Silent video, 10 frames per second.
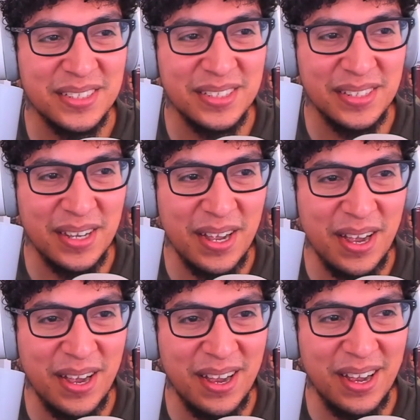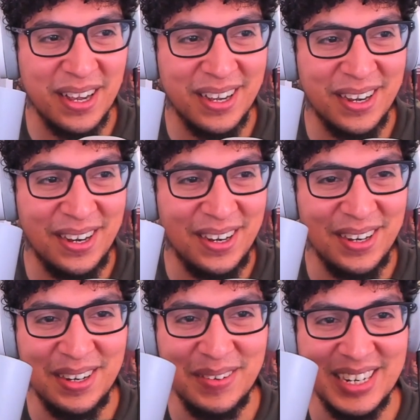Jay, Whatever. Jay, Jay.
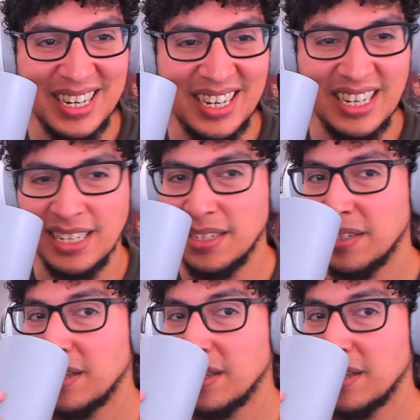Oh listen, my god.